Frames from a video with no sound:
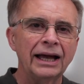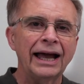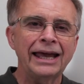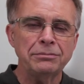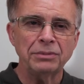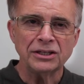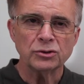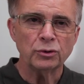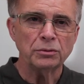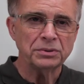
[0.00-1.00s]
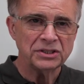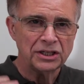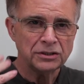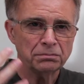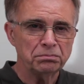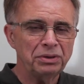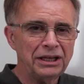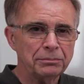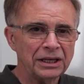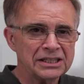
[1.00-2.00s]
A means root position,
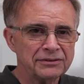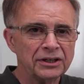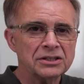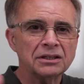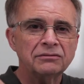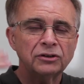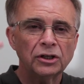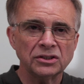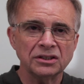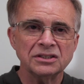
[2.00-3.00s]
B means first inversion,